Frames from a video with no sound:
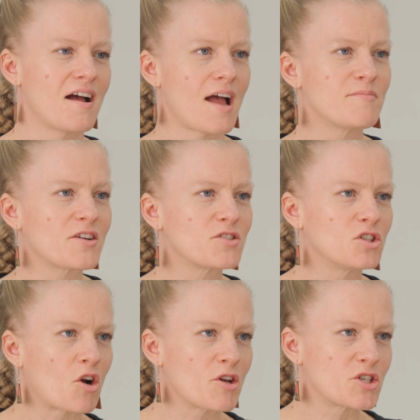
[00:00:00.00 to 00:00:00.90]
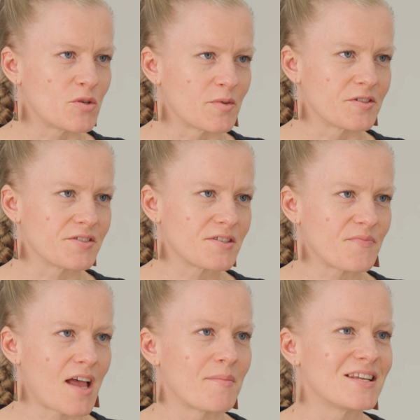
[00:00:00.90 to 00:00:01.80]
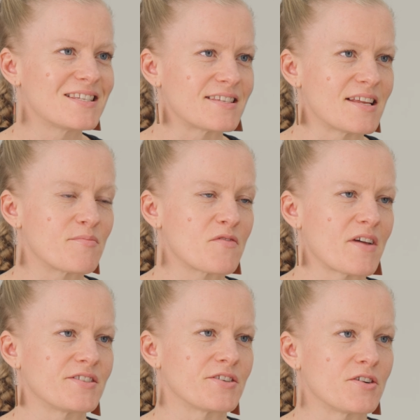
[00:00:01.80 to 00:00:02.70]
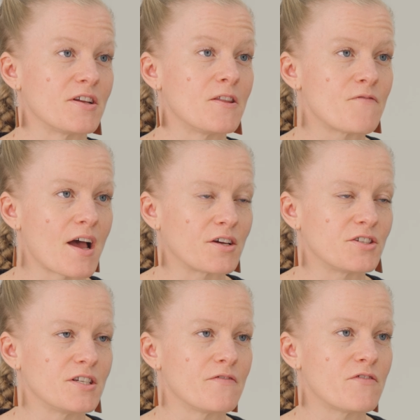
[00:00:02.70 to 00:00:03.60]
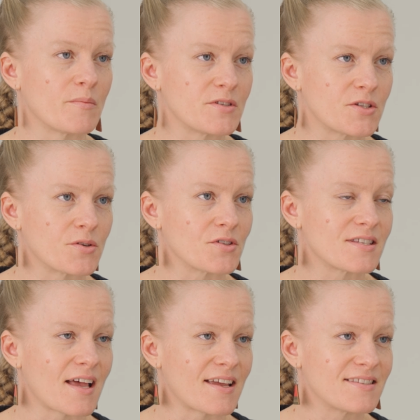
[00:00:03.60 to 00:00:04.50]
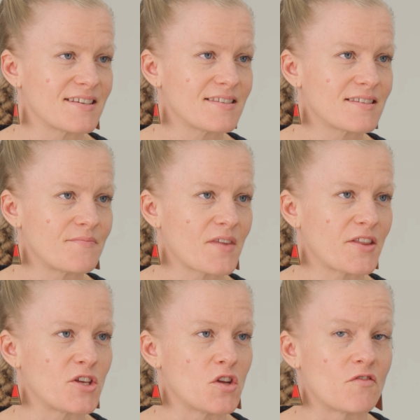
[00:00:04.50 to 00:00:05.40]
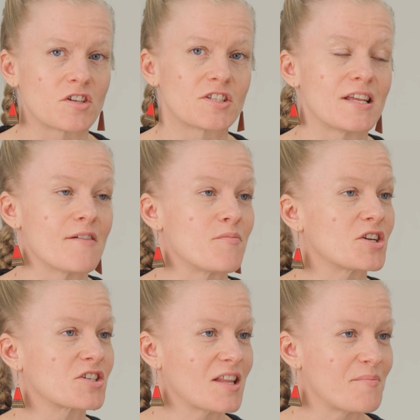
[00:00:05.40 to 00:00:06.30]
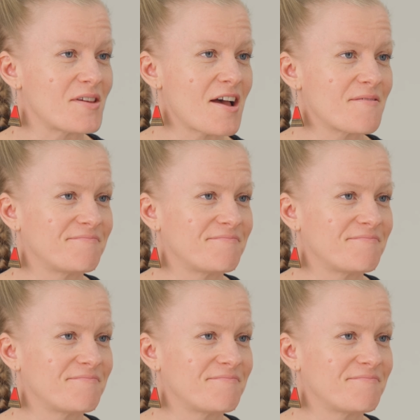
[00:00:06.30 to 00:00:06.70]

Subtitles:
I'm Dr. Laura Schummers. I'm an assistant professor in the Faculty of Pharmaceutical Sciences at the University of British Columbia.